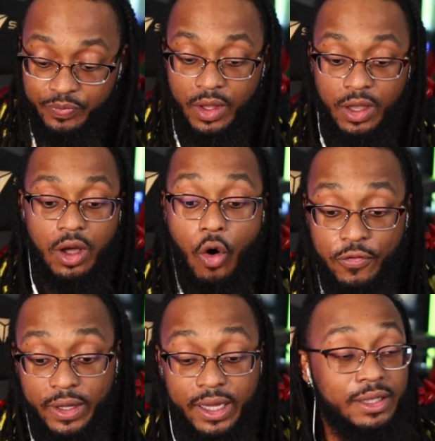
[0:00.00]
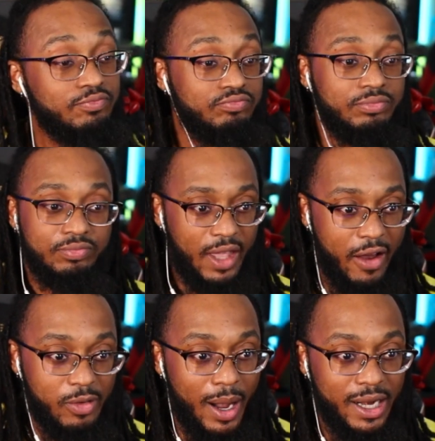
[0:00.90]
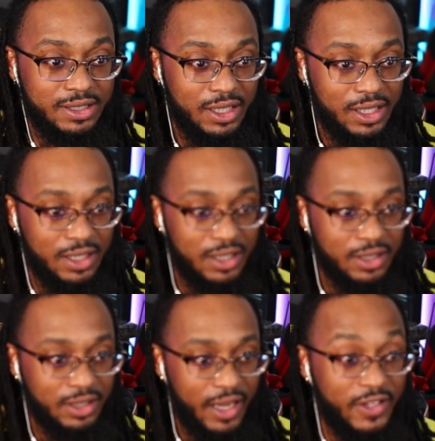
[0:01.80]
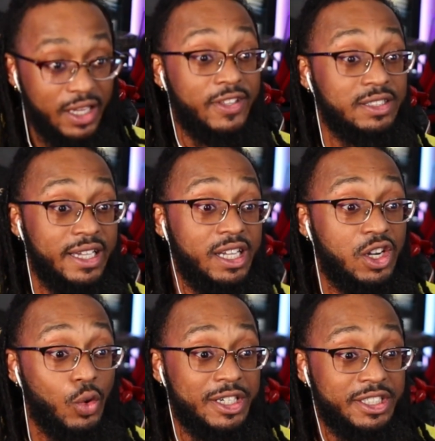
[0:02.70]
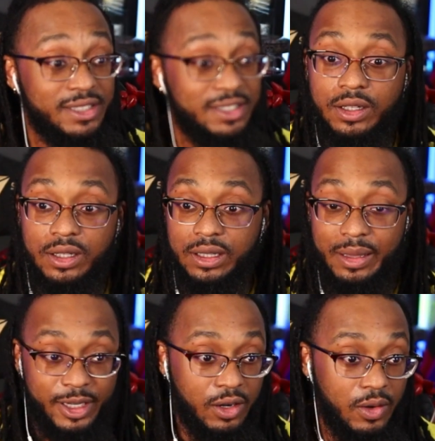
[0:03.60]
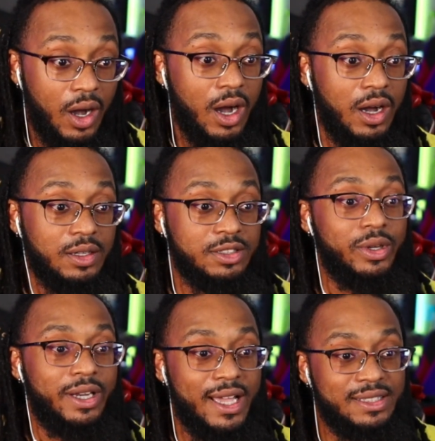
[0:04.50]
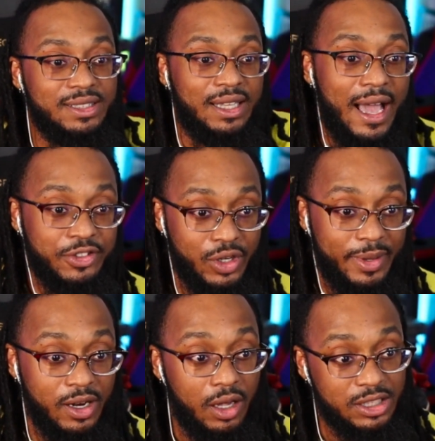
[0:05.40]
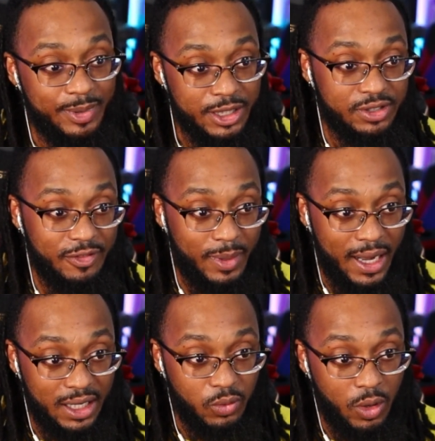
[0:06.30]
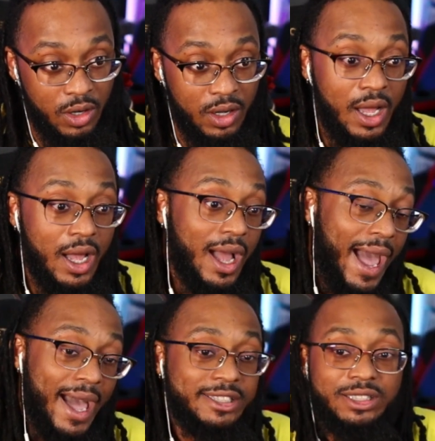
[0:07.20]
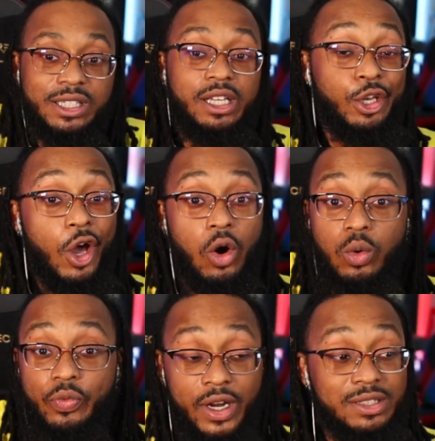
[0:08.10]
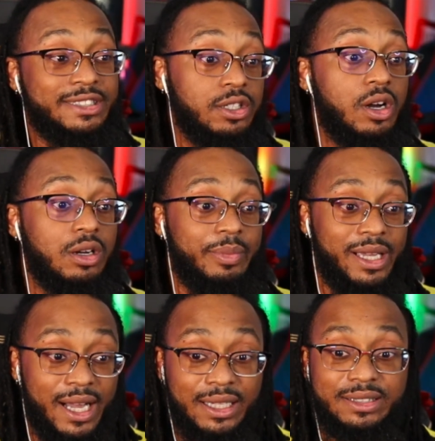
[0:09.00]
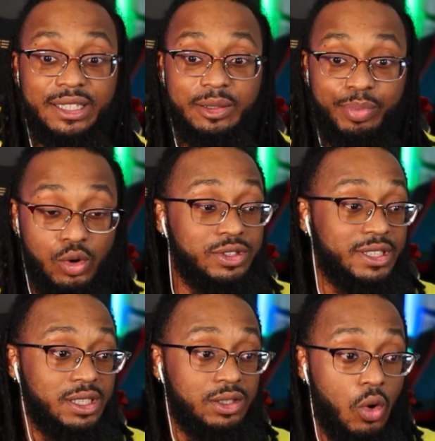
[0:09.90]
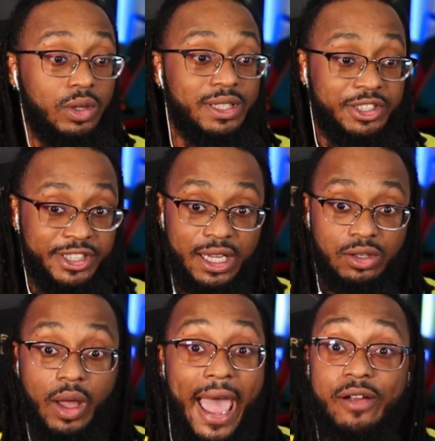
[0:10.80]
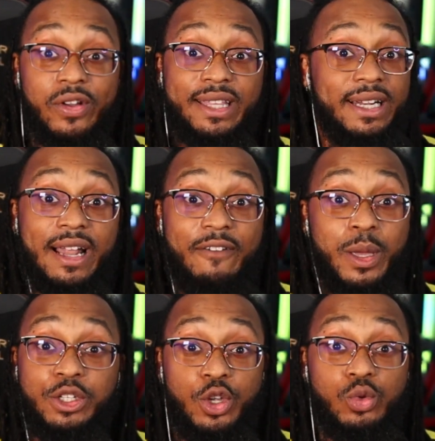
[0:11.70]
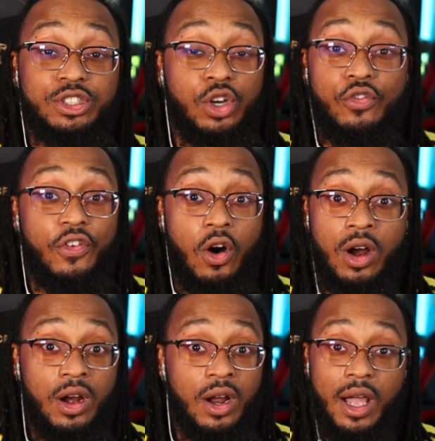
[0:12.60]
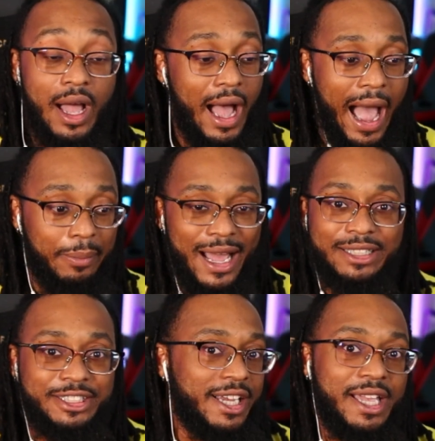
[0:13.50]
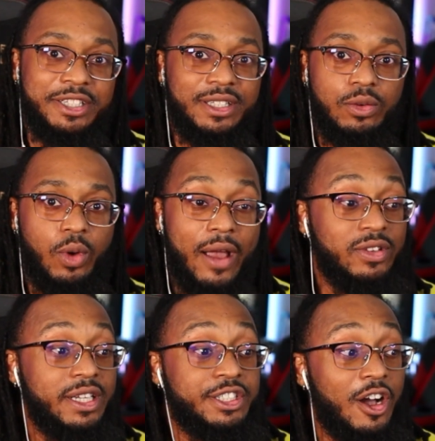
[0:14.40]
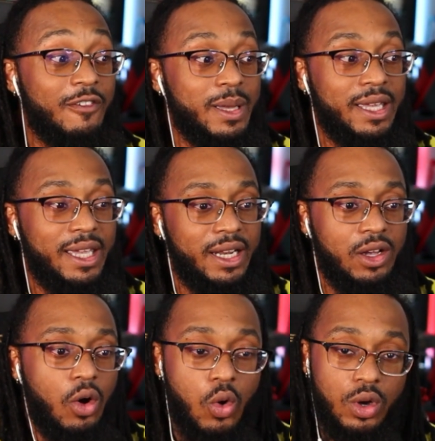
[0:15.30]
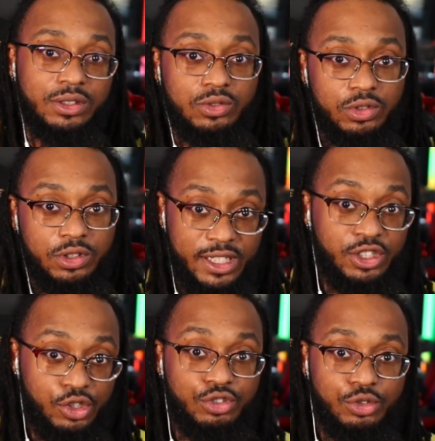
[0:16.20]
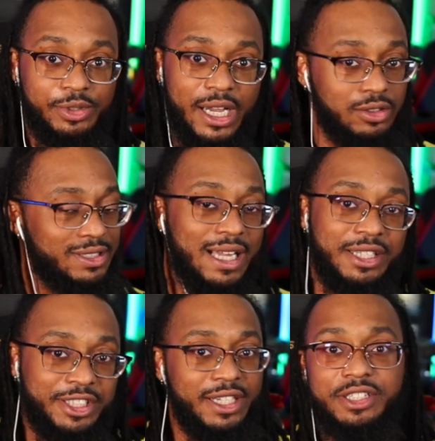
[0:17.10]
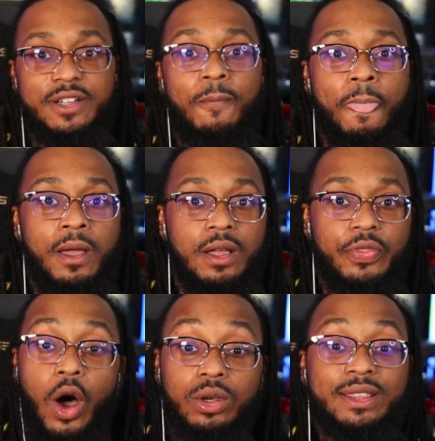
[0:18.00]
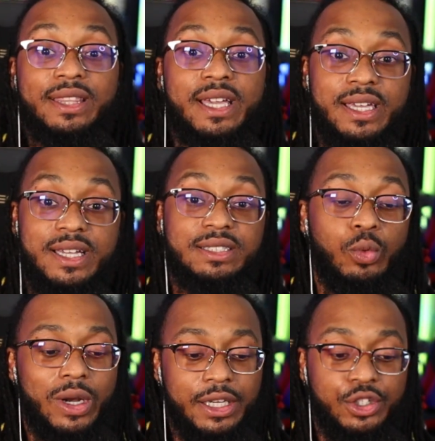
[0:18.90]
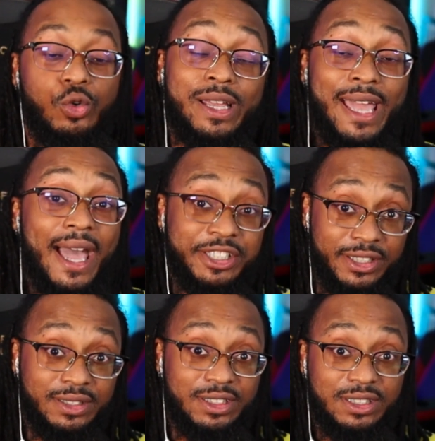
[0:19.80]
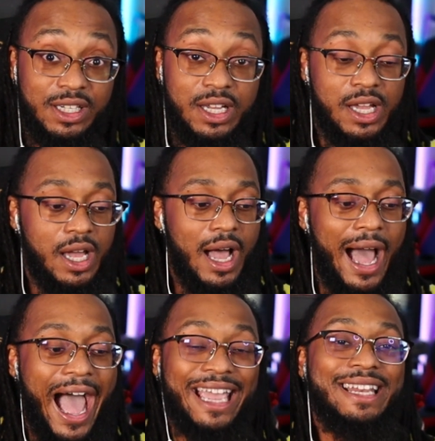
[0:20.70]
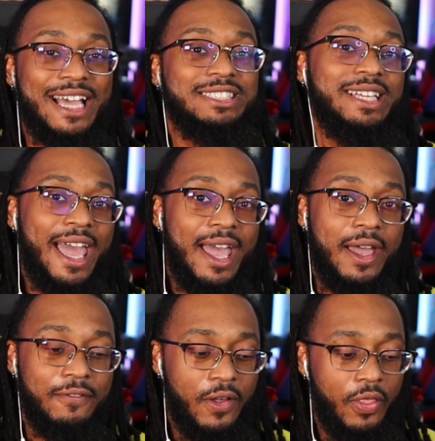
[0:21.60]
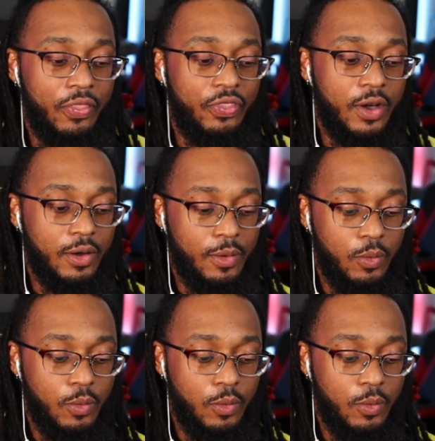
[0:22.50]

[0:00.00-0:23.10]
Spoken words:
hopefully everybody's if there's any questions, let me know. So in essence, a live stream here, all the special stuff behind the wall. Actually, no, there's still going to be content posted on this channel. Everything that I've been doing so far, I'm not changing. Everything that y'all have been getting on this YouTube channel is not changing. The only thing is, when I do reactions, I can actually have the